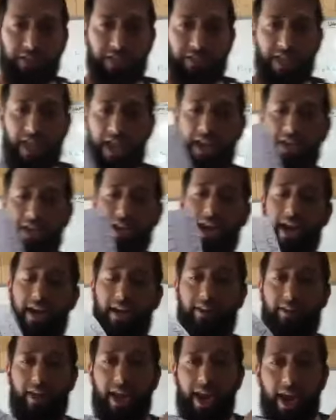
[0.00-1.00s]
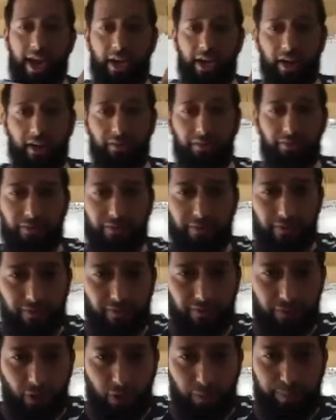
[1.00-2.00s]
site at the end of
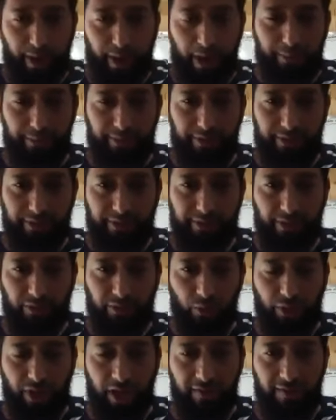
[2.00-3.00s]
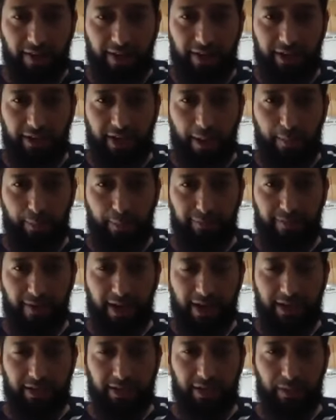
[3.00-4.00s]
your primers so that when it
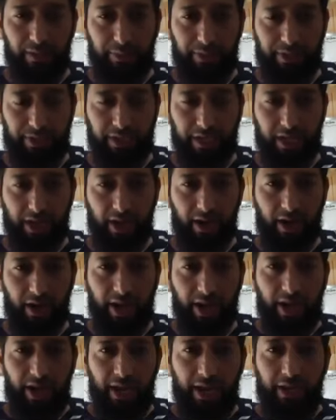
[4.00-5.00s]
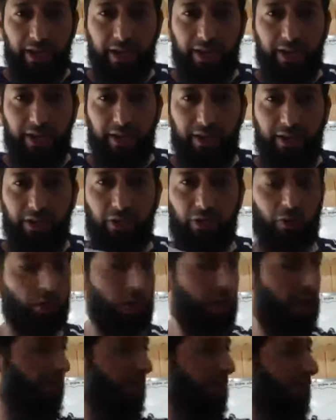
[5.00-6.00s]
amplifies in a PCR, you
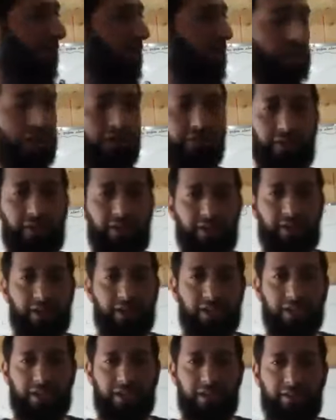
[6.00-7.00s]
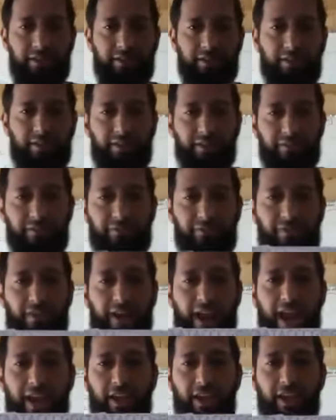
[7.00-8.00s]
have a gene of interest
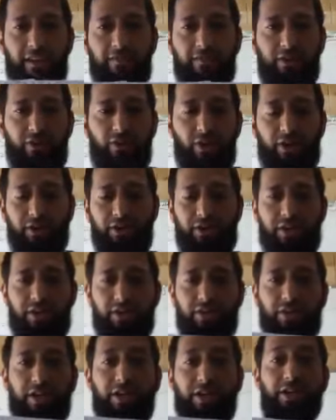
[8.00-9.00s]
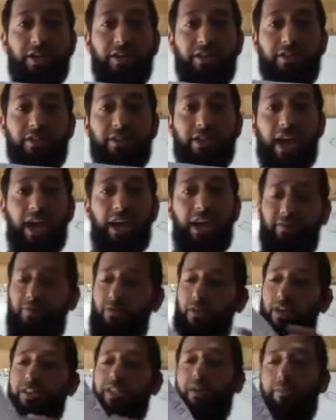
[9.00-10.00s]
flanking with your restriction site.
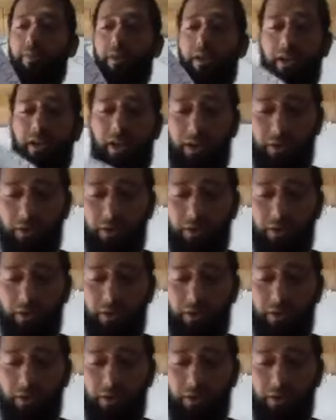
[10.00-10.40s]
For example, here